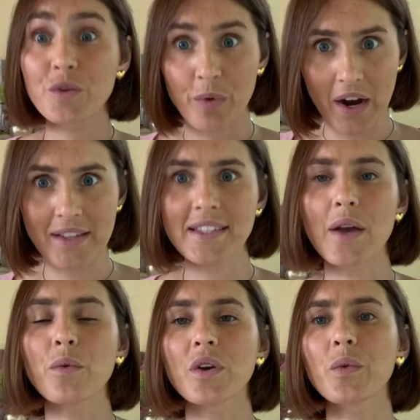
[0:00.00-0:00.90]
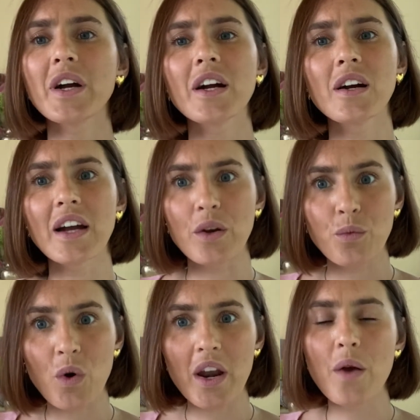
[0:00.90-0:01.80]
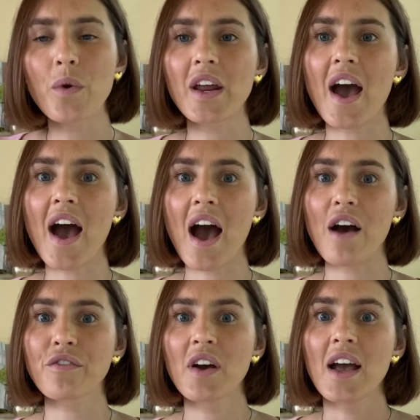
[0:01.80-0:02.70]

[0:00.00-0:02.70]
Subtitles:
brands I want to wear and what I want to have.